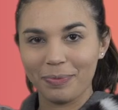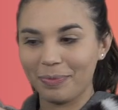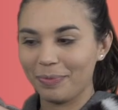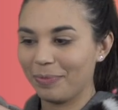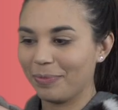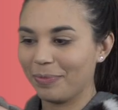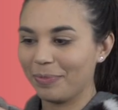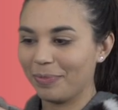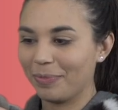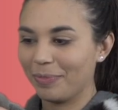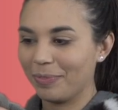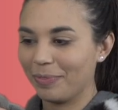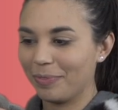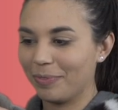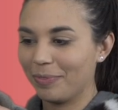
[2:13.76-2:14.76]

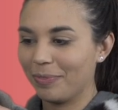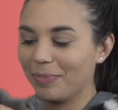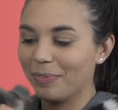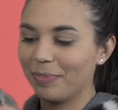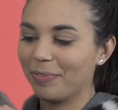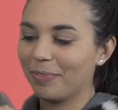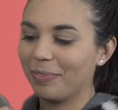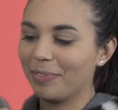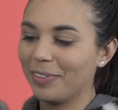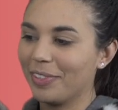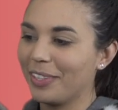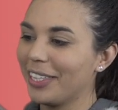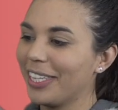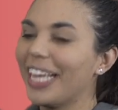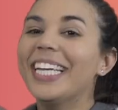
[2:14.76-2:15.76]

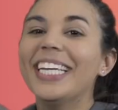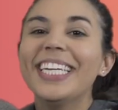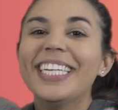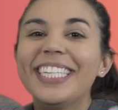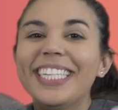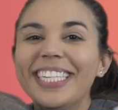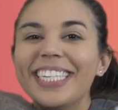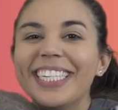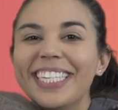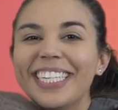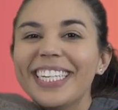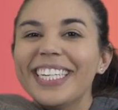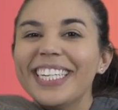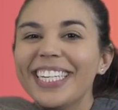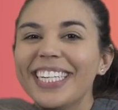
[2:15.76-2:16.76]

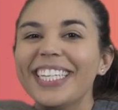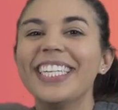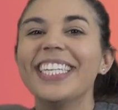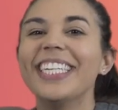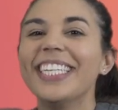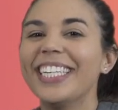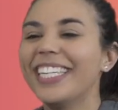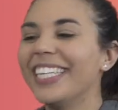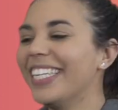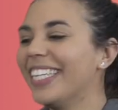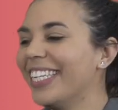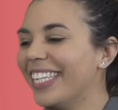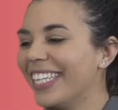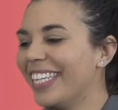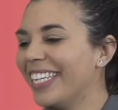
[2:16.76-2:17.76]

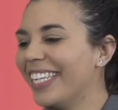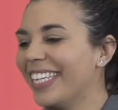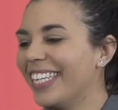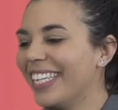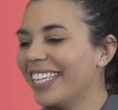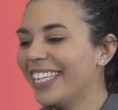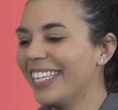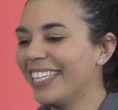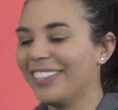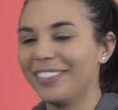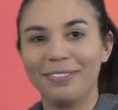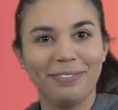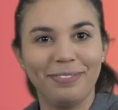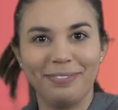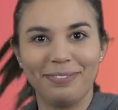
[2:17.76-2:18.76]

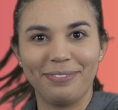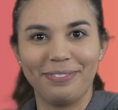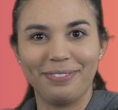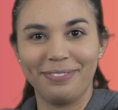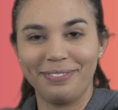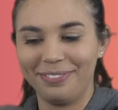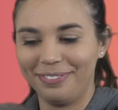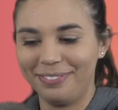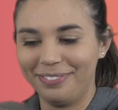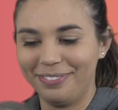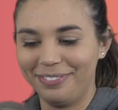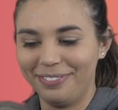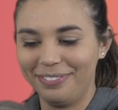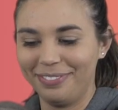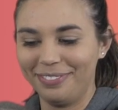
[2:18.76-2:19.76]

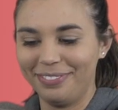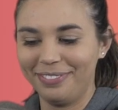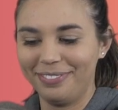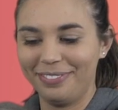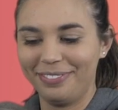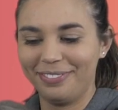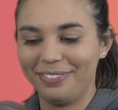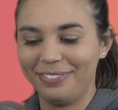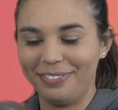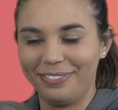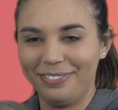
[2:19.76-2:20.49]
(not speaking)